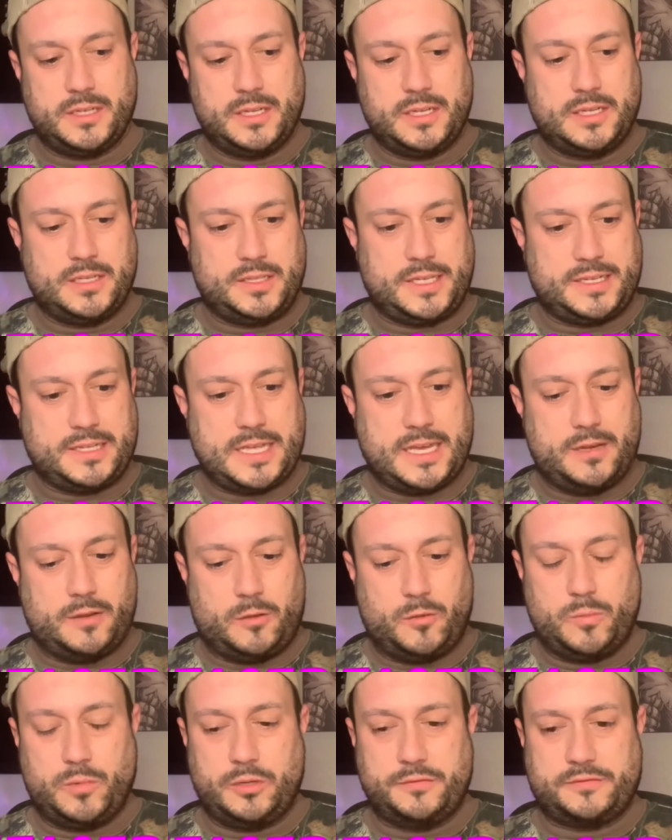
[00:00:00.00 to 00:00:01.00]
Like, that
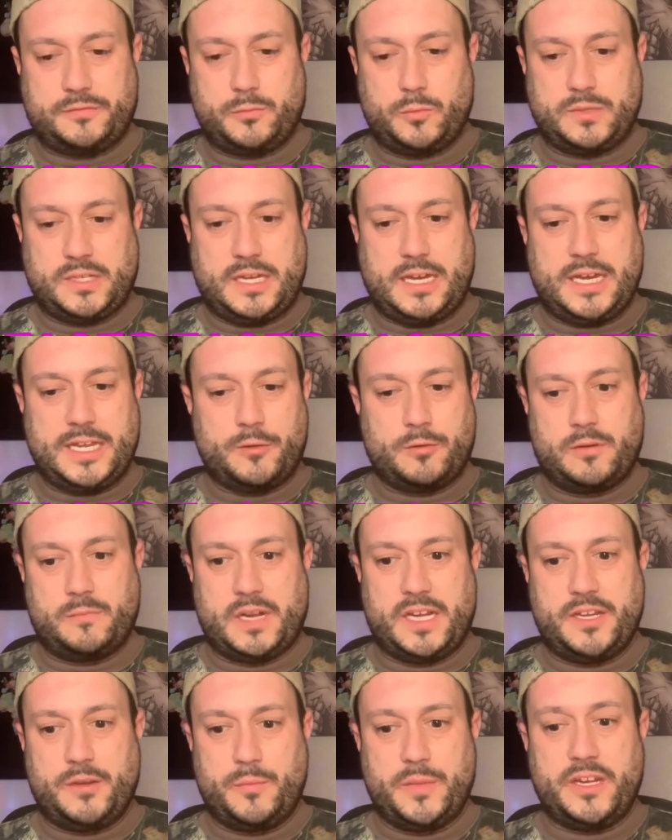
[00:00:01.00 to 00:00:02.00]
almost kind of
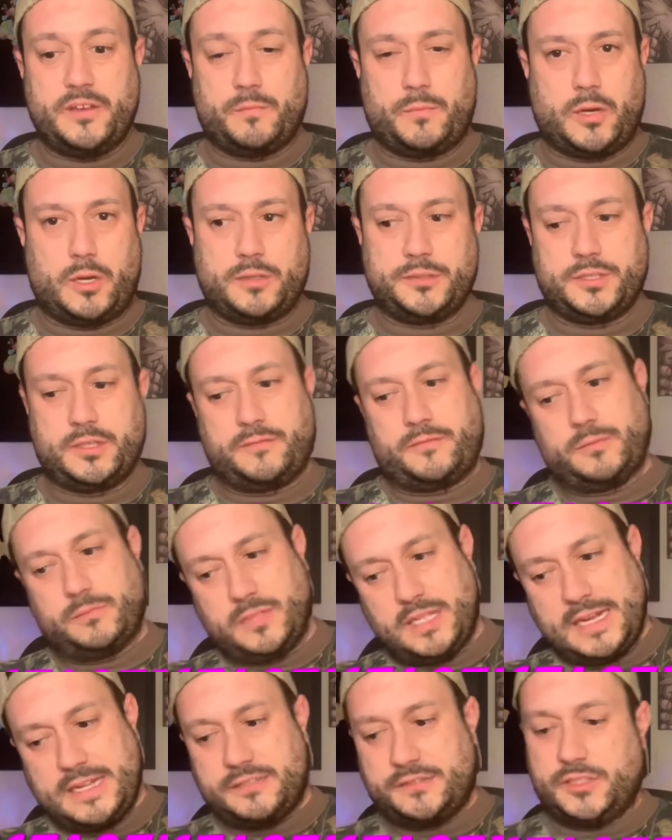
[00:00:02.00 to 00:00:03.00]
reminded me of Malta from
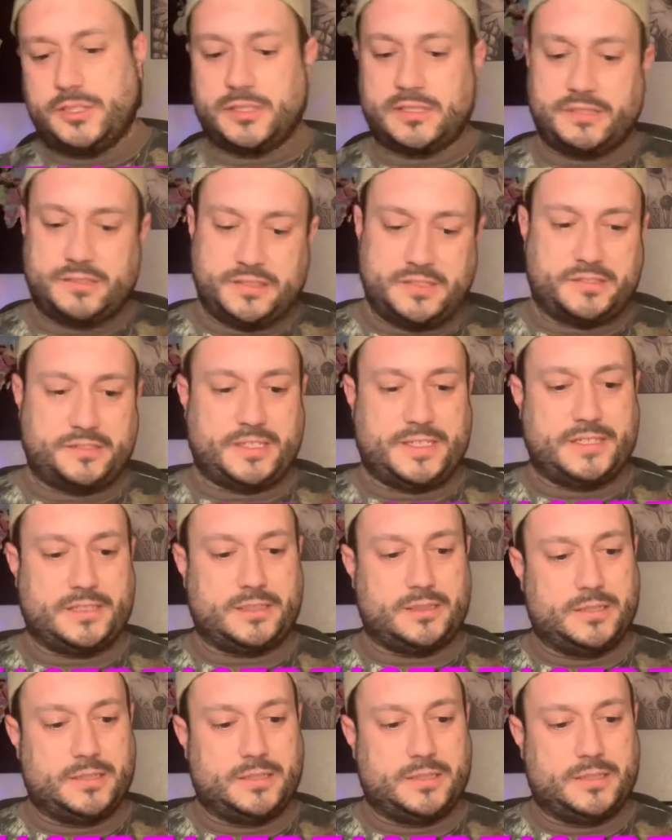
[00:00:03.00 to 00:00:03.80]
last year, because it's like